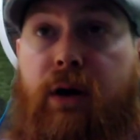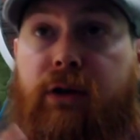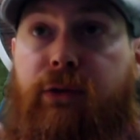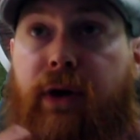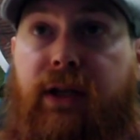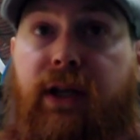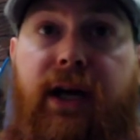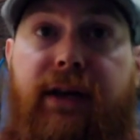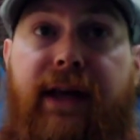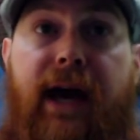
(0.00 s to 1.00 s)
So I click
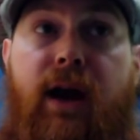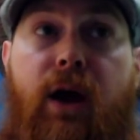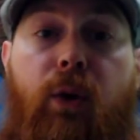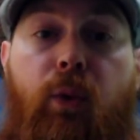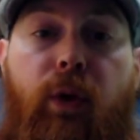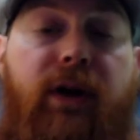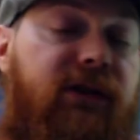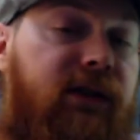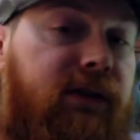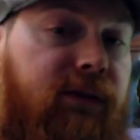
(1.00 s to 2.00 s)
on that. What
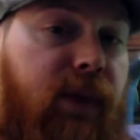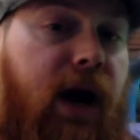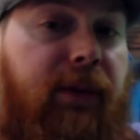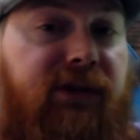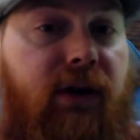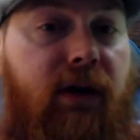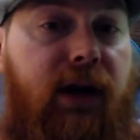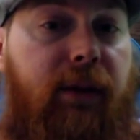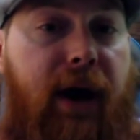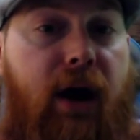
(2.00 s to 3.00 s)
is it that Bob is
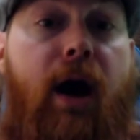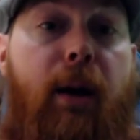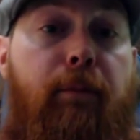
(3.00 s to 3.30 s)
talking about?